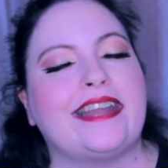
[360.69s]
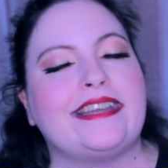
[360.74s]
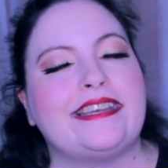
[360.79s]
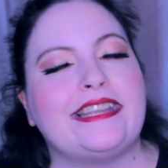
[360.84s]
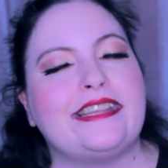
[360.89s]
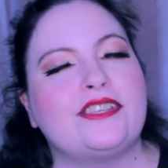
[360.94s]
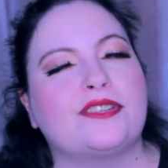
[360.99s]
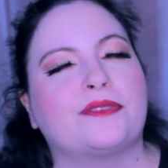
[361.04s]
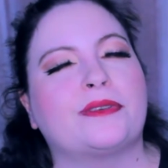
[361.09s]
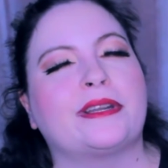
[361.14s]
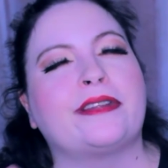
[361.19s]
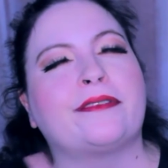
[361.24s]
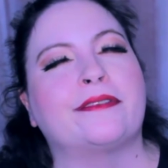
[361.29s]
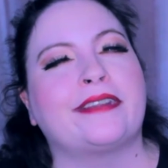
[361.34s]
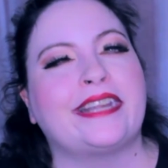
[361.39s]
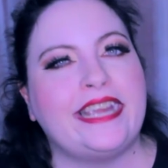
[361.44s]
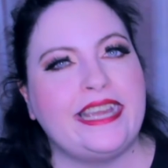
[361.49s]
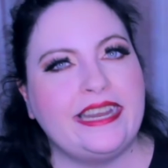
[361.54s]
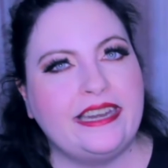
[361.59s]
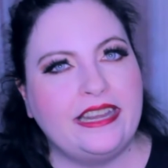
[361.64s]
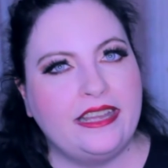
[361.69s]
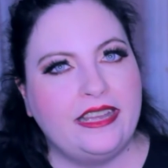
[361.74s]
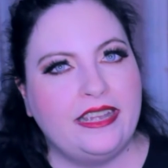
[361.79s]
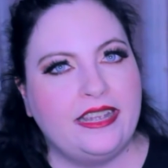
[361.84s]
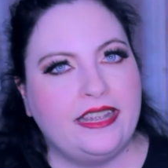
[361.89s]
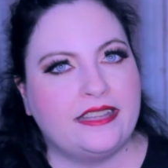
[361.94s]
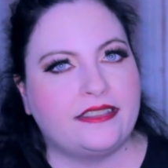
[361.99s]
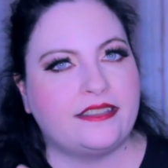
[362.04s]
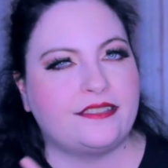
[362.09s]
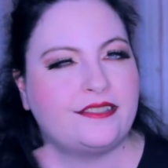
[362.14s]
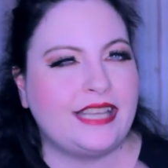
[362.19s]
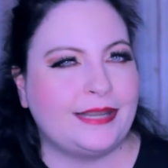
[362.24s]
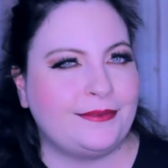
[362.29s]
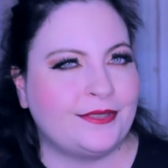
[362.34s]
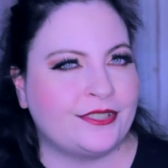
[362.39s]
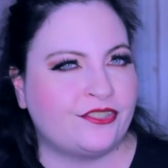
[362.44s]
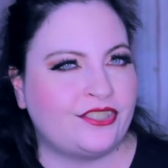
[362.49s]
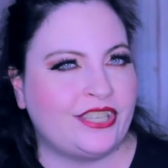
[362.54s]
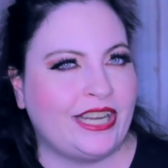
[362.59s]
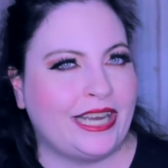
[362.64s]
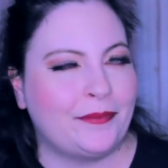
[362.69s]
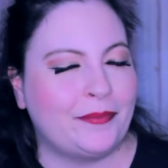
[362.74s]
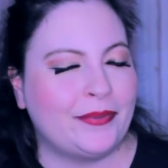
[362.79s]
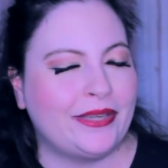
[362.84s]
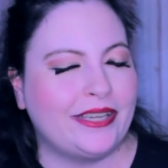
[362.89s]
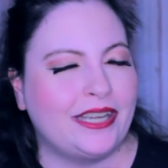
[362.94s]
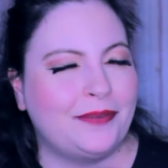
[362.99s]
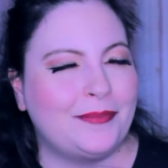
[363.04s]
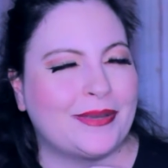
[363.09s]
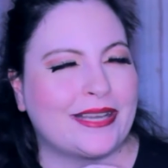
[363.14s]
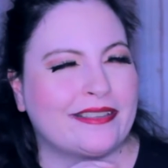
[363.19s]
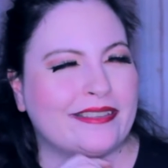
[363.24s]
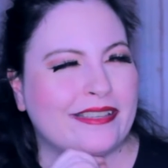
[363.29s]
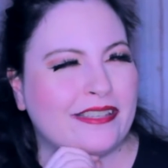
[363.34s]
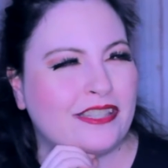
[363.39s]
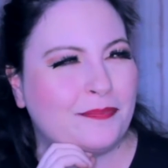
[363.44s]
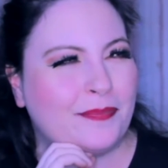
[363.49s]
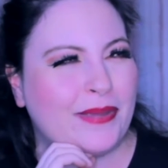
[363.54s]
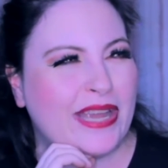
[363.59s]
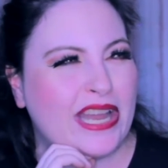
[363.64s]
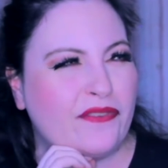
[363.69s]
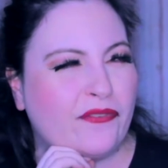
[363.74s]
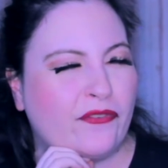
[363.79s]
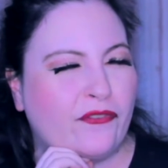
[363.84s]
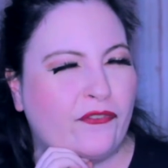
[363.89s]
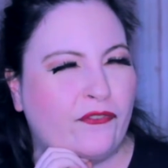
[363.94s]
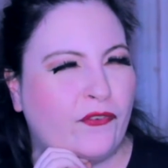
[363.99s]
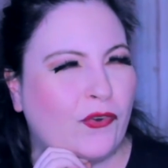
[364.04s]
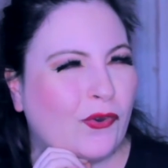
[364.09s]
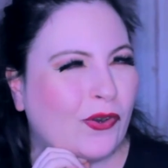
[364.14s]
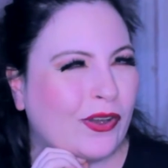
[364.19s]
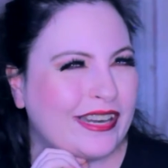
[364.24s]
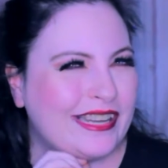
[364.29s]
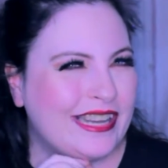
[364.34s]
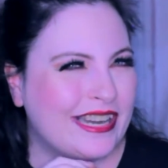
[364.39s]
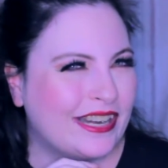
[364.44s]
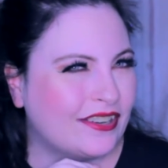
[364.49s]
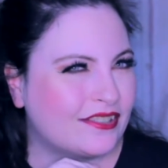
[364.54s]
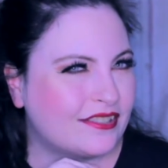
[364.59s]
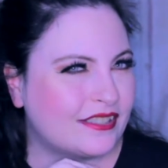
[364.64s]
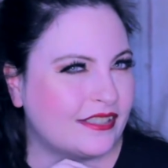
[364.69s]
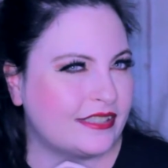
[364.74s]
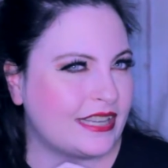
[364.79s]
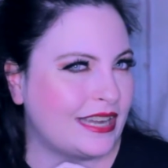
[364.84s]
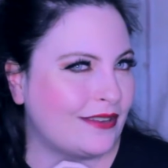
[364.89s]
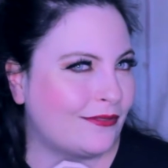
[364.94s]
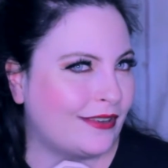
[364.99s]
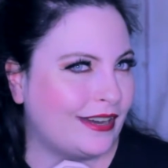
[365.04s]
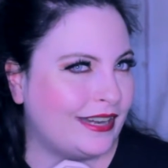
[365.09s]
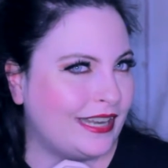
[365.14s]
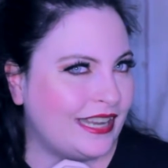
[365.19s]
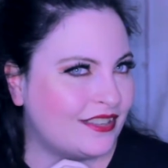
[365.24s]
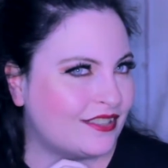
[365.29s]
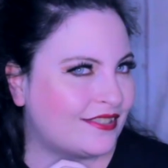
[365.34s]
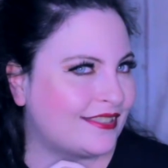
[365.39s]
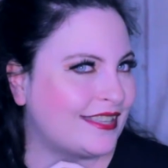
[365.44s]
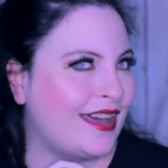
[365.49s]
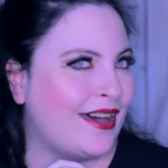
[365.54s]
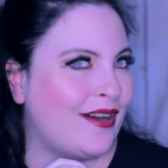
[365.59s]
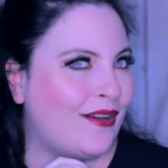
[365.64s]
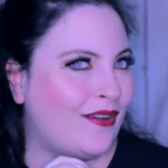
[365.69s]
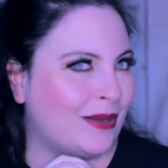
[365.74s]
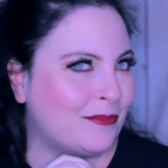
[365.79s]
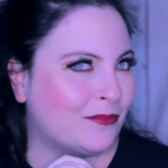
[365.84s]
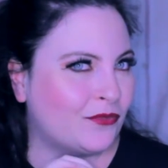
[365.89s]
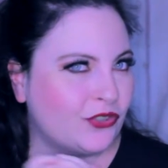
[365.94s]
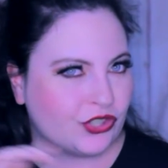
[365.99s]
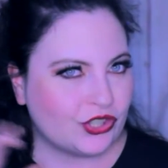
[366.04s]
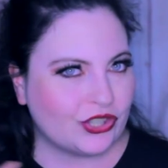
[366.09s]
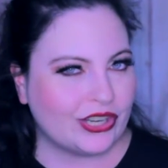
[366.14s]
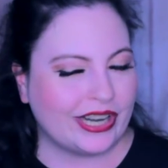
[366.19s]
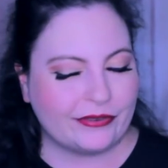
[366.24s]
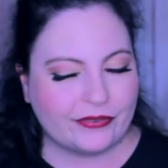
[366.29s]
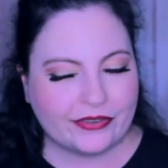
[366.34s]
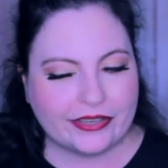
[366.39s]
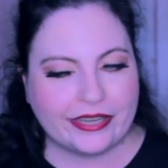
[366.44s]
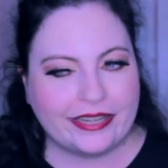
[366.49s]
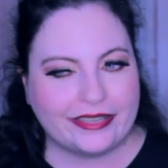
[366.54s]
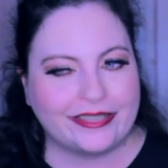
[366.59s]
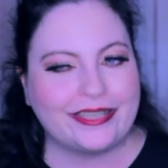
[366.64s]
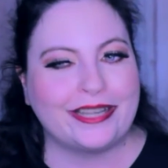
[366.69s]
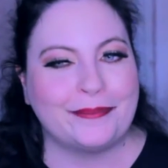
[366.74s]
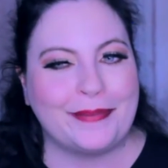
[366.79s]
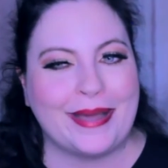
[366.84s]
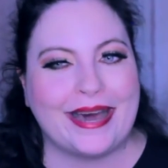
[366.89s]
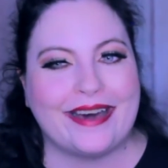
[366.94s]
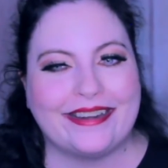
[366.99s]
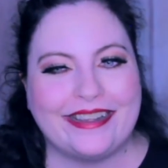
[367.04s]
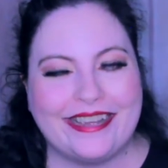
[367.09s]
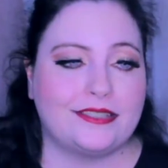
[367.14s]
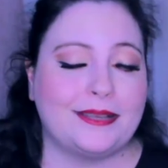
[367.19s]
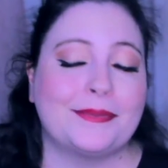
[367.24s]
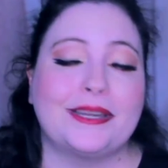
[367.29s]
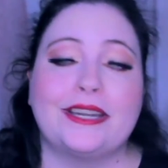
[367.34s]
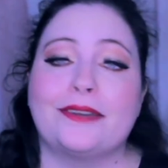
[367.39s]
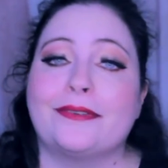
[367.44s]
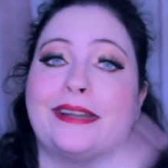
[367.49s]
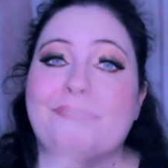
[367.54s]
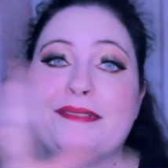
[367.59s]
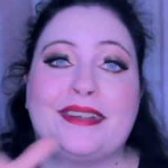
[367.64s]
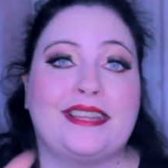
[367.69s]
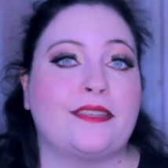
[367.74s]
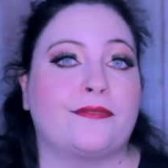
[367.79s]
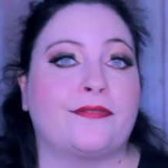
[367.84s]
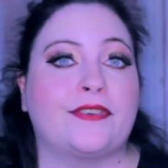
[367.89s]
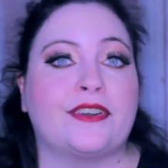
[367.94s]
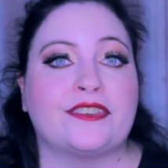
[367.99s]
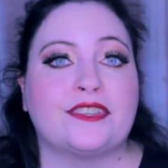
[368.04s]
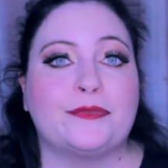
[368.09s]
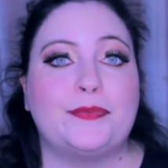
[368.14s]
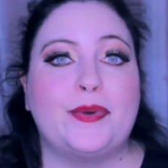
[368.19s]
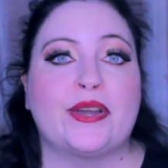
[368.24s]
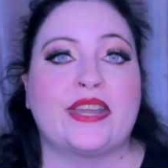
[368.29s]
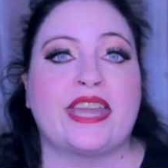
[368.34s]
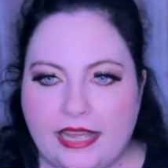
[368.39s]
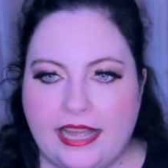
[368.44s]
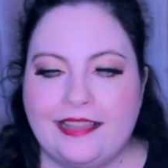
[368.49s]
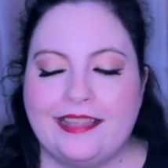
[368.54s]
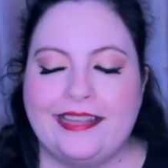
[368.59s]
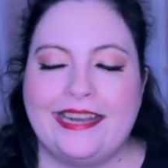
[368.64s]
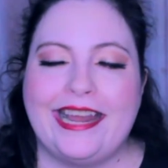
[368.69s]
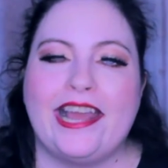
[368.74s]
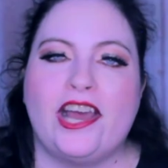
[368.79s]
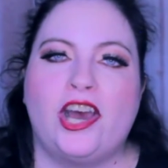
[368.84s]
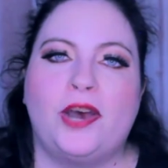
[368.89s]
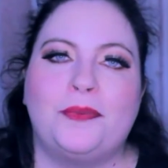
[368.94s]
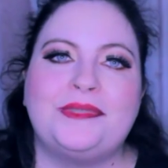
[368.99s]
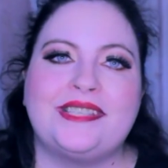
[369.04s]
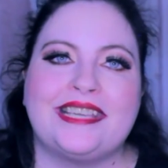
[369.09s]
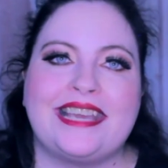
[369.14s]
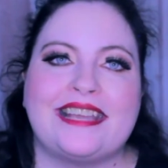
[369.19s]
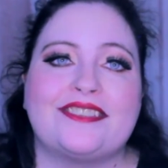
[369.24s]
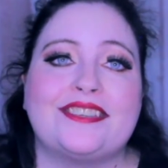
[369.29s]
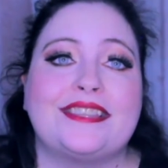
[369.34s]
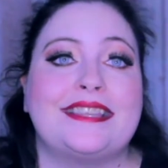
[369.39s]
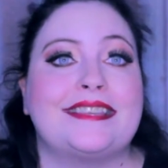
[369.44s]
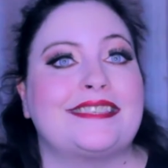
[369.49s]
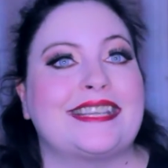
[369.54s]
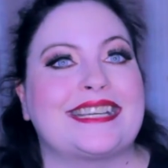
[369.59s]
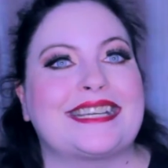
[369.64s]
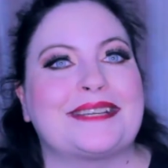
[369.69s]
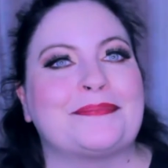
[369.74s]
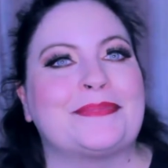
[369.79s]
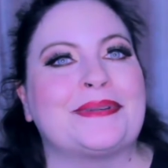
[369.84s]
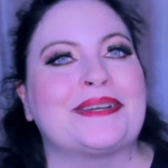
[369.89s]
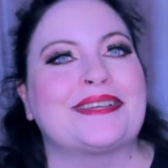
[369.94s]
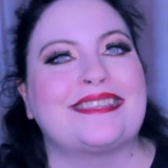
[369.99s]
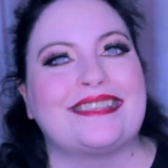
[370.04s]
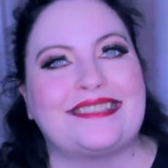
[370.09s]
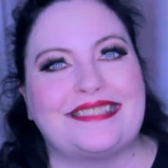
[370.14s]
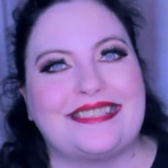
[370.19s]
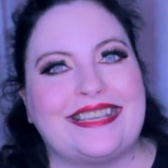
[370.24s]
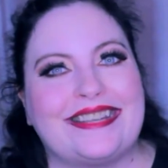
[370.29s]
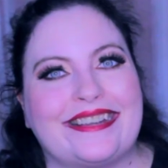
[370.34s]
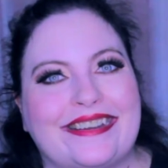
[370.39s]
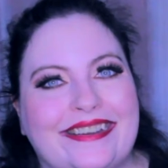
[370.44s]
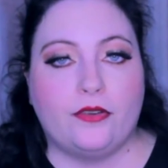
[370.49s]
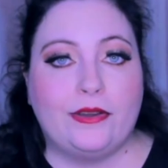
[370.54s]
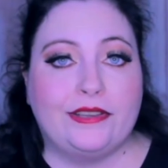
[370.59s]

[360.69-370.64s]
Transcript: I need to reread the Savior's Champion because it's been 4 years since I've read it, so I'm sure I've read a lot about it. So I'm gonna reread the first book, and then I hope to get to the second book this year.